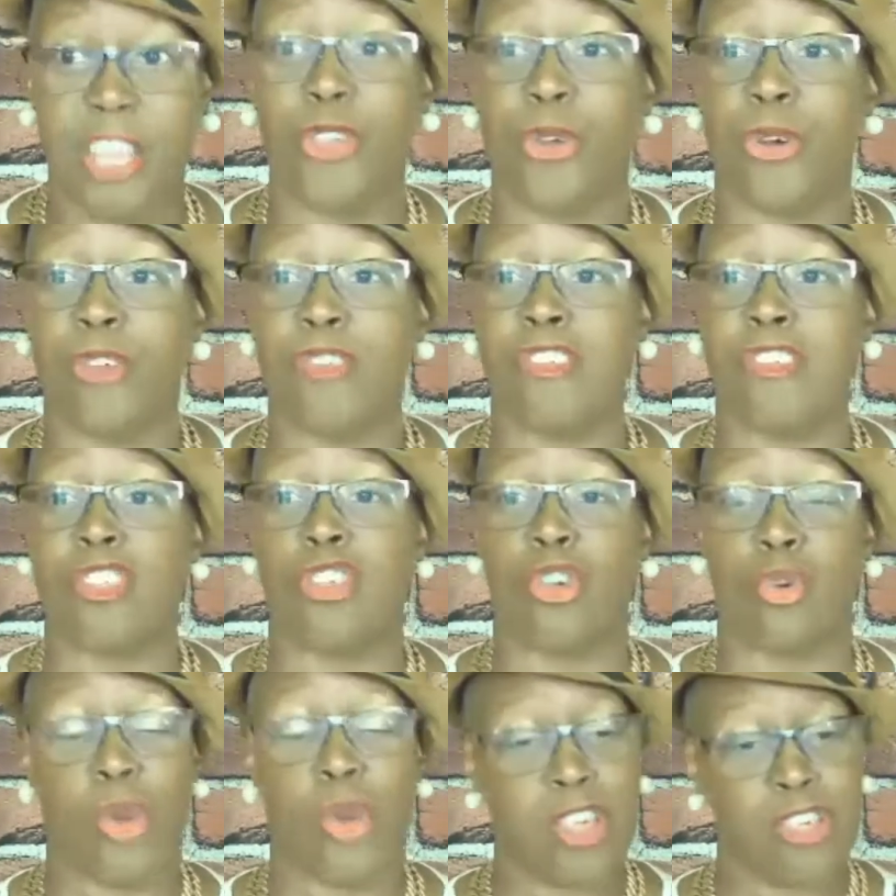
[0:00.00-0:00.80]
in your
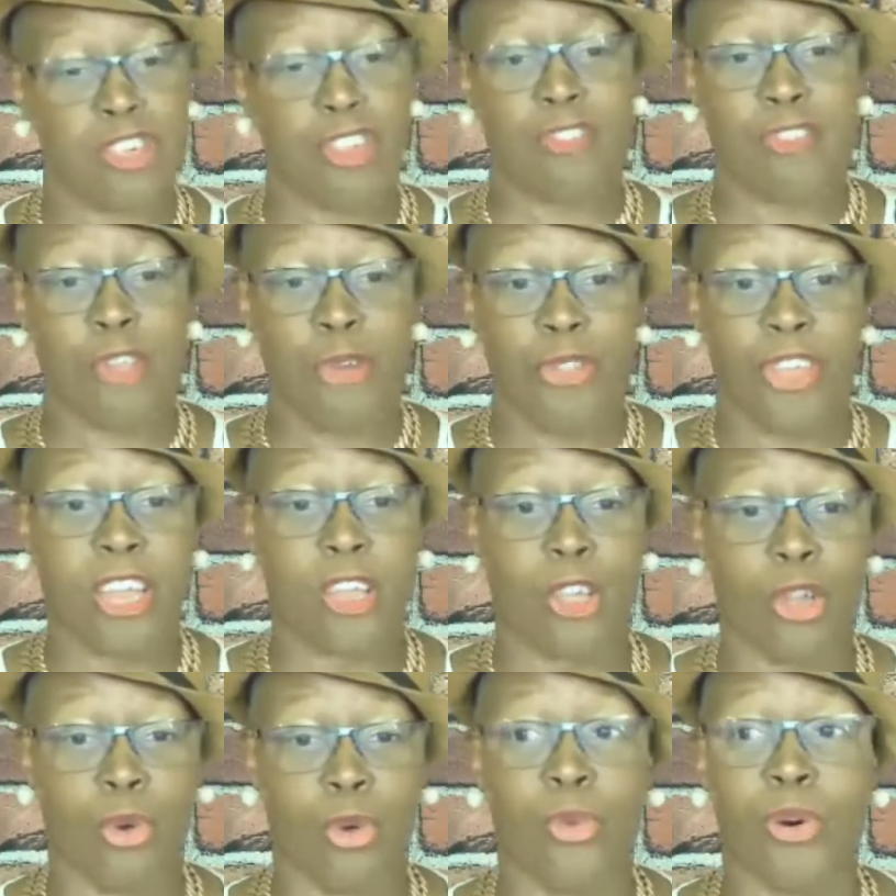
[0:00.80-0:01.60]
situation so
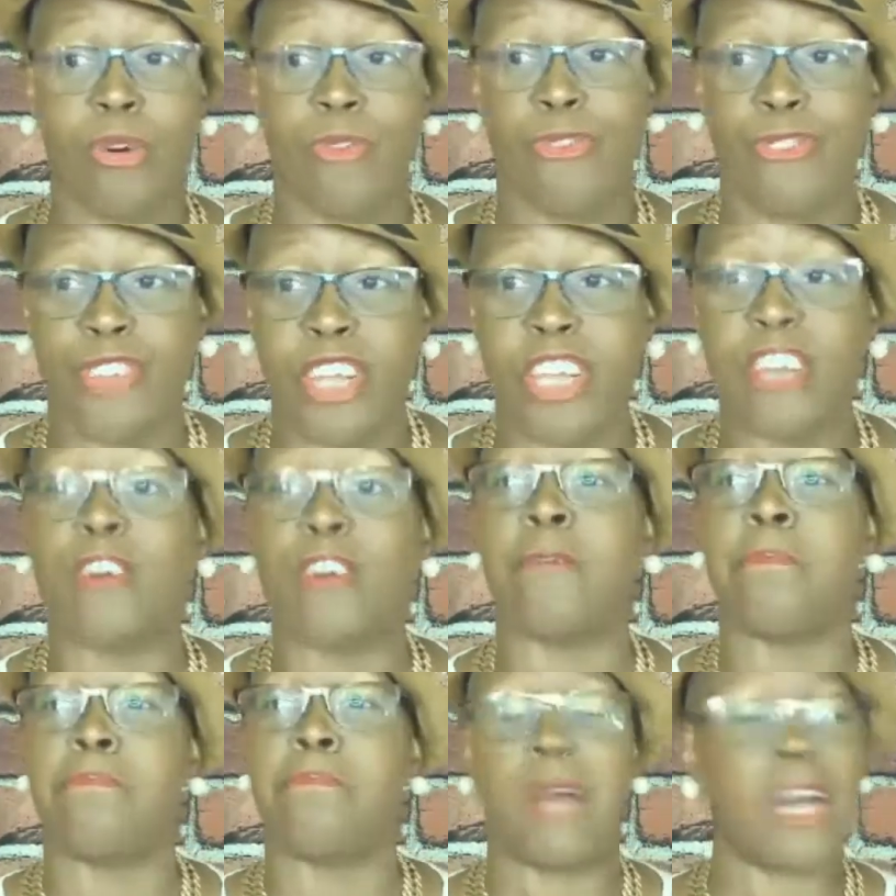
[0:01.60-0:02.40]
that you will
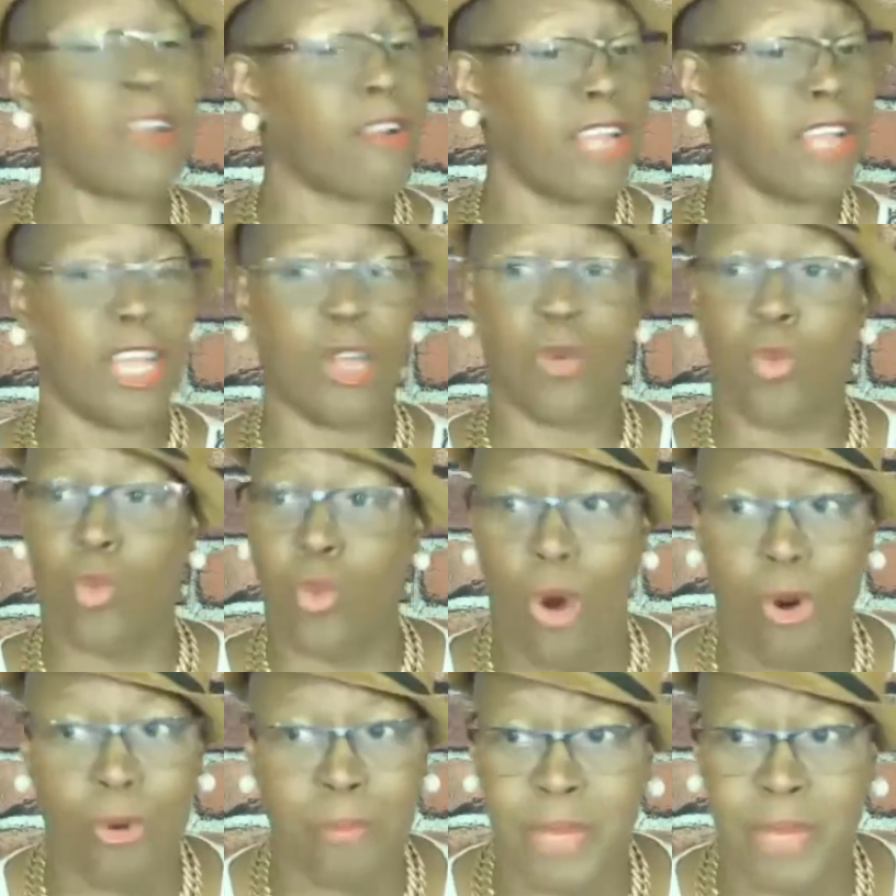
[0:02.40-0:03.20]
feel better. It
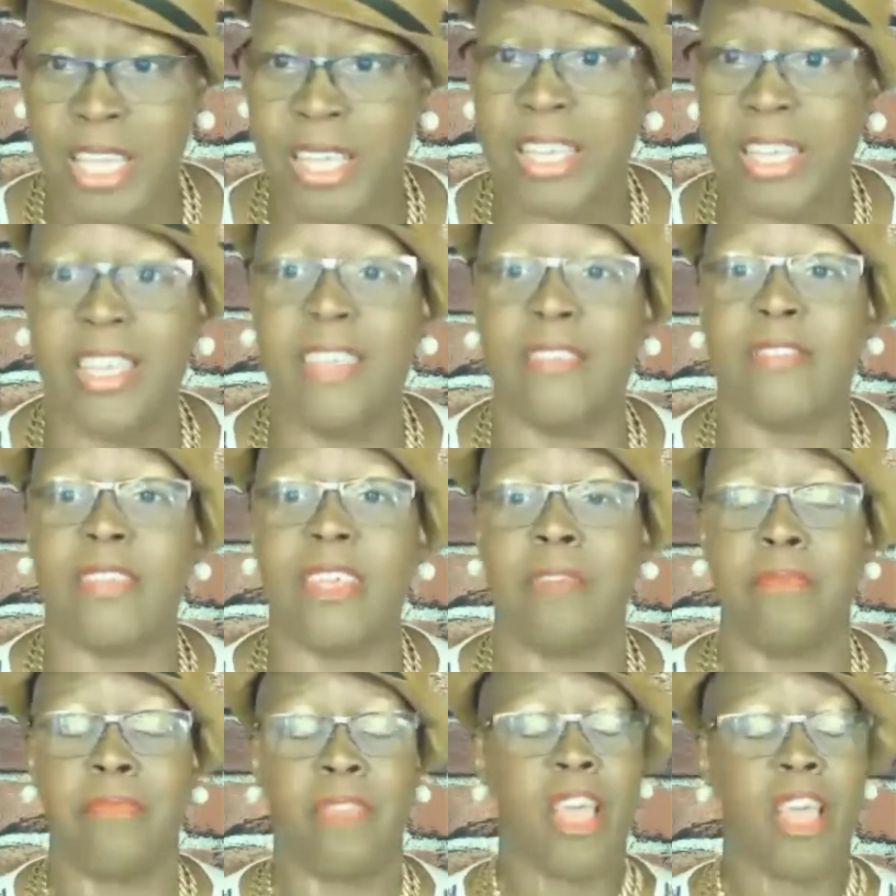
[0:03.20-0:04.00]
won't be
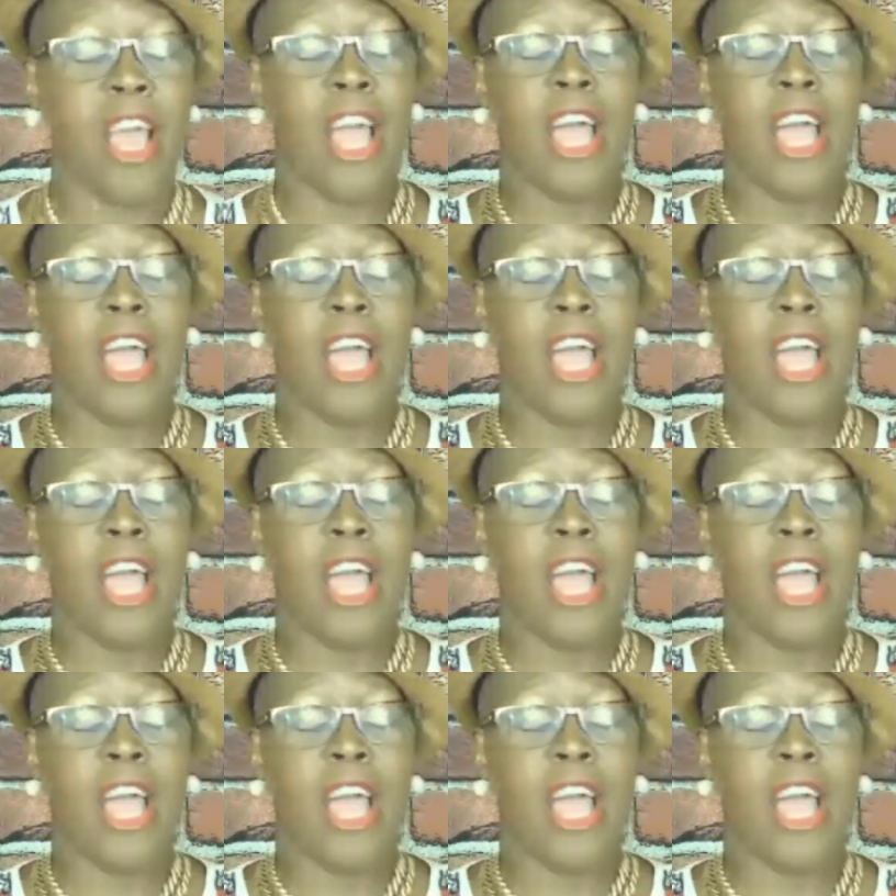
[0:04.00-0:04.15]
easy.